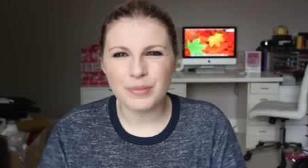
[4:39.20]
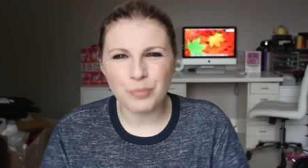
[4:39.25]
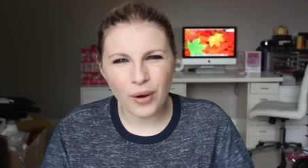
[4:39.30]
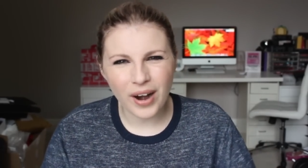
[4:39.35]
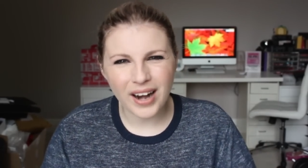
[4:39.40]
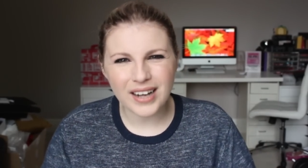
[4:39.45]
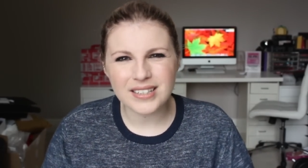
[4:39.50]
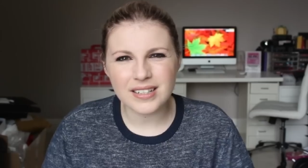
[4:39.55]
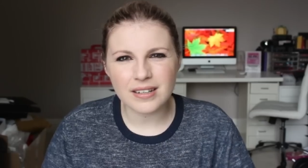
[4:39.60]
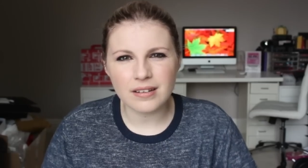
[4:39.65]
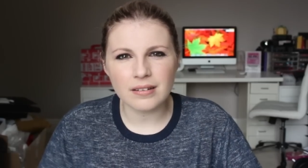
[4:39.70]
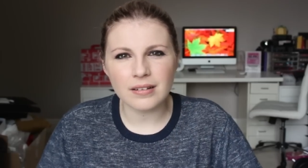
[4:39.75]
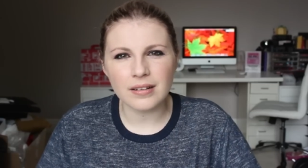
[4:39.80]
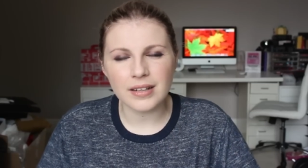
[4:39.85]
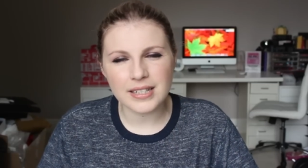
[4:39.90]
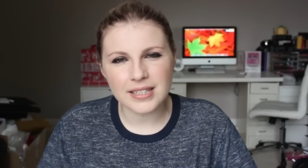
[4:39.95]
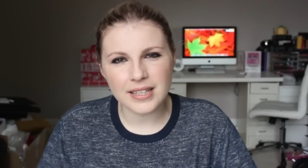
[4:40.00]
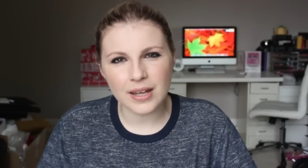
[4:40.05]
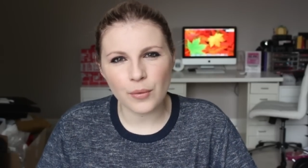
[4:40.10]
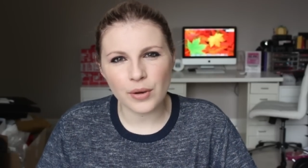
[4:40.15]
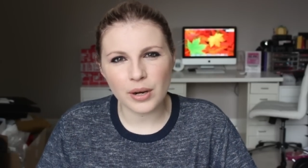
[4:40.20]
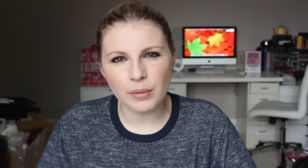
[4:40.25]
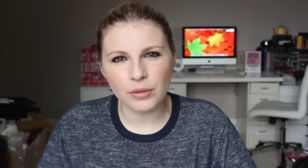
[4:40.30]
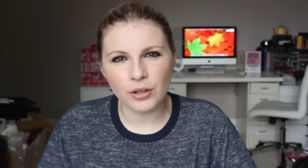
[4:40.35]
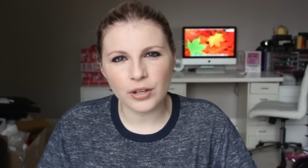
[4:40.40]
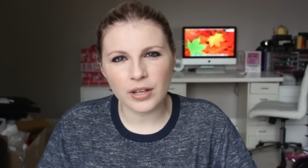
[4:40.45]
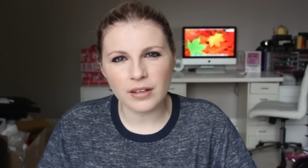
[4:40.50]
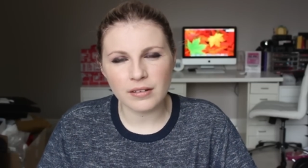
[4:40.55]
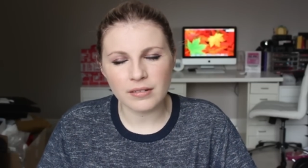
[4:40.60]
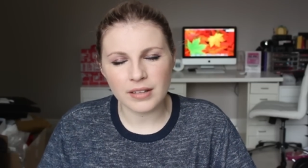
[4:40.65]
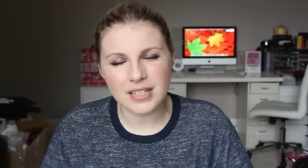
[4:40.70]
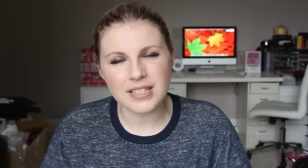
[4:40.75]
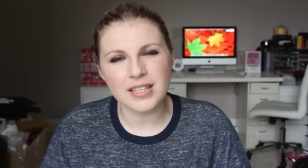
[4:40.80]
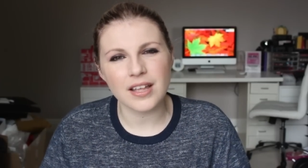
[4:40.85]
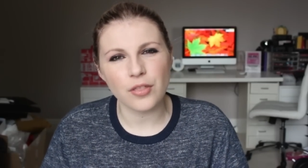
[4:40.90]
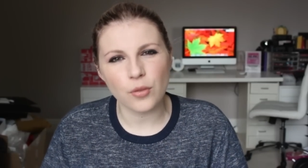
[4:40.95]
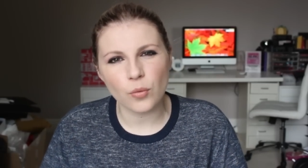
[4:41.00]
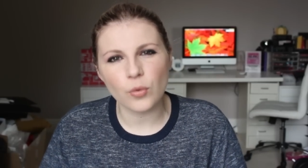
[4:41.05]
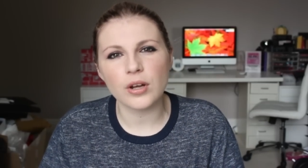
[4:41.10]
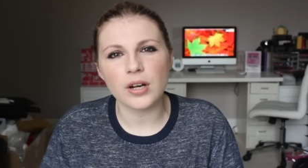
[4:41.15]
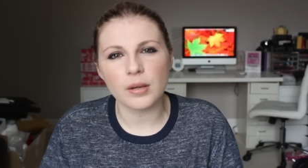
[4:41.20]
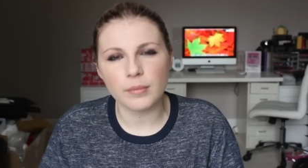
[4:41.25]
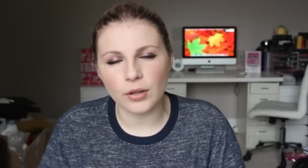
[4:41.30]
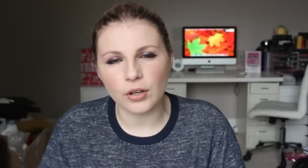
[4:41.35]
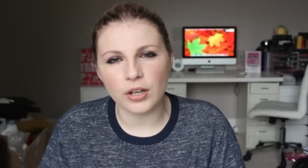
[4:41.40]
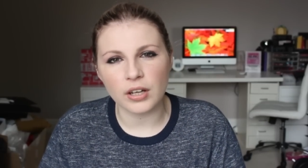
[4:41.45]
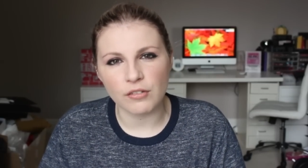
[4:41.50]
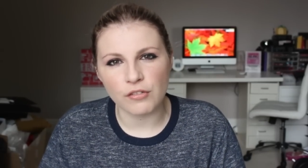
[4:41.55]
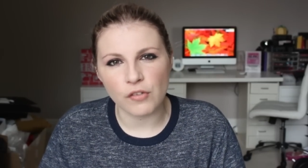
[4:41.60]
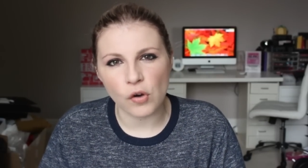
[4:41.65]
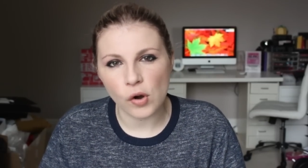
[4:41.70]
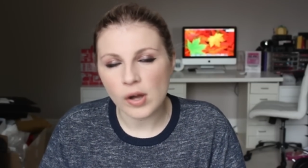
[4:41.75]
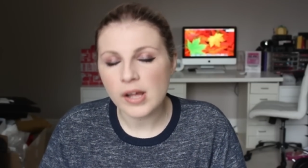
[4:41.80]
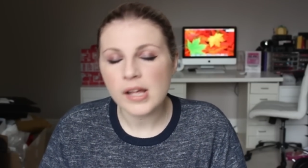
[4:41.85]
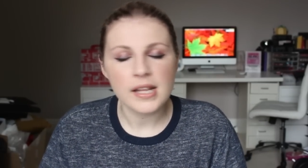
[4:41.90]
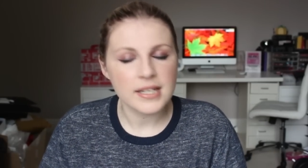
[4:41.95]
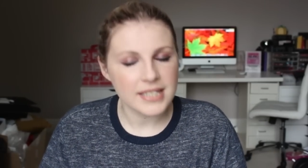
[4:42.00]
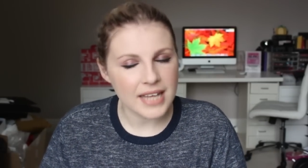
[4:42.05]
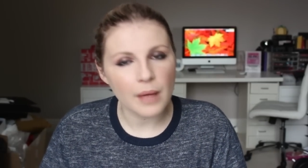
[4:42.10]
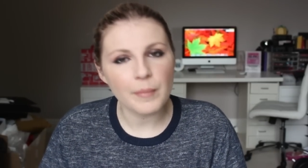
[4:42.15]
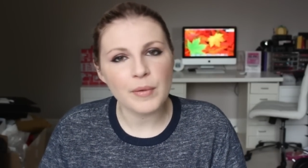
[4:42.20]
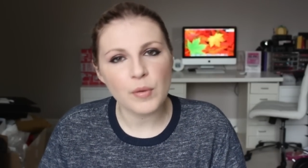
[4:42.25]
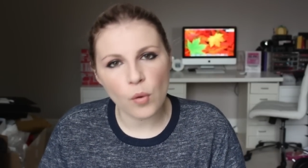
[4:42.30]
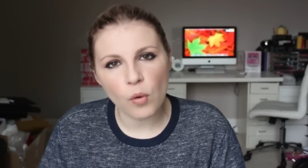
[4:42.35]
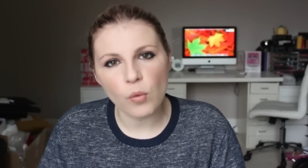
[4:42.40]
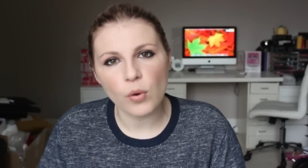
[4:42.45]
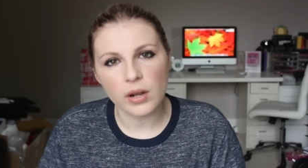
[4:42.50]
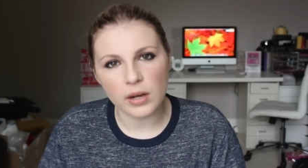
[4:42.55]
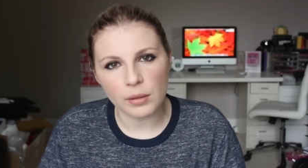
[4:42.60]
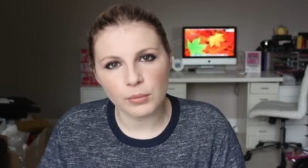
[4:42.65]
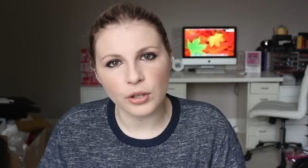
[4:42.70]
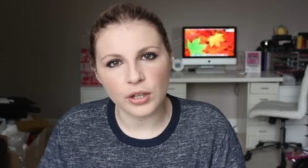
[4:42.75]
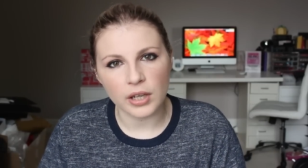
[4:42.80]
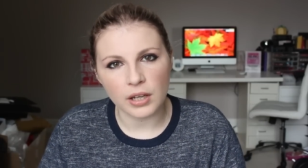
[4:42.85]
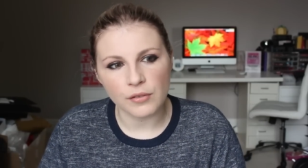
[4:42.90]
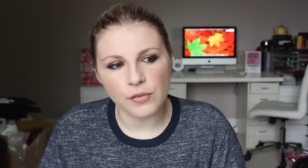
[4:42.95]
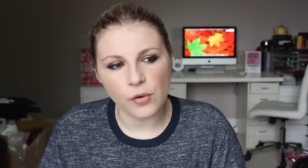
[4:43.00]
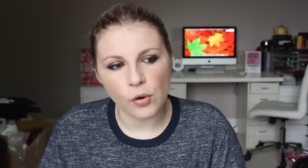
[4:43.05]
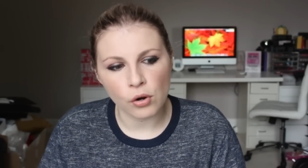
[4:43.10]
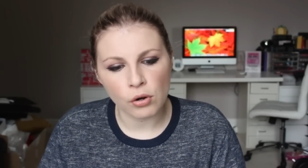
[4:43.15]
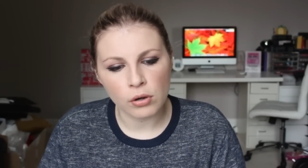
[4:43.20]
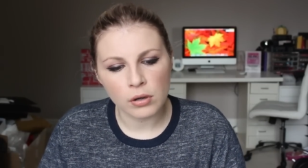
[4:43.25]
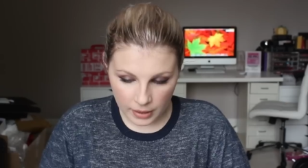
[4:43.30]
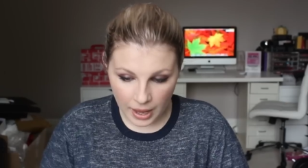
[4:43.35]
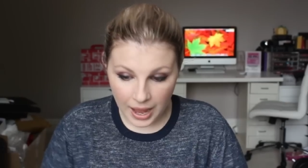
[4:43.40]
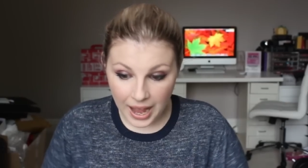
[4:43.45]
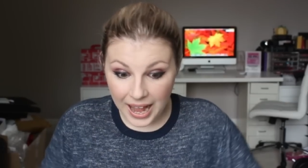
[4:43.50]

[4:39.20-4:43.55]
practical. Is that the word I'm looking for? Tell me what word I'm looking for.